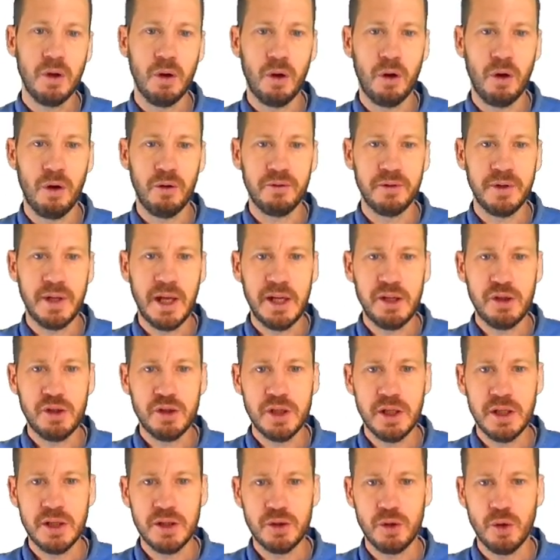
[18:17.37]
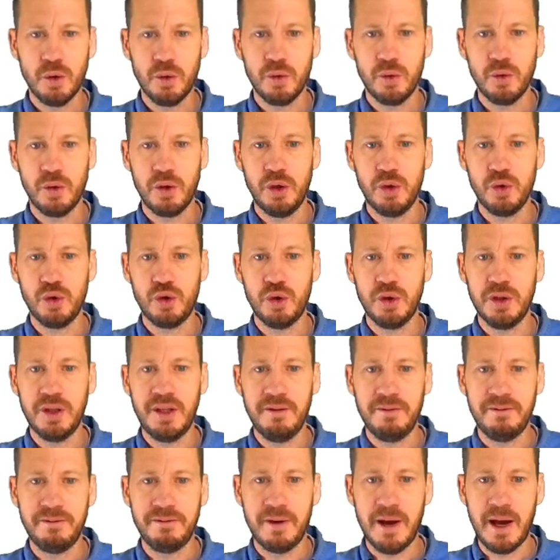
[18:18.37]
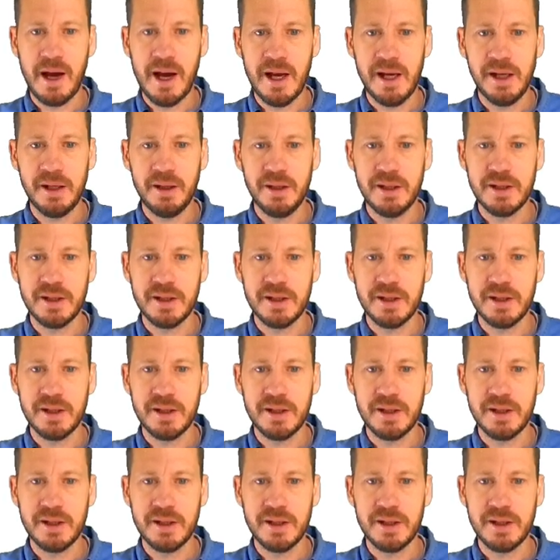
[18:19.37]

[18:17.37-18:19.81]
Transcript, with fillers: of nitrogen so you should divide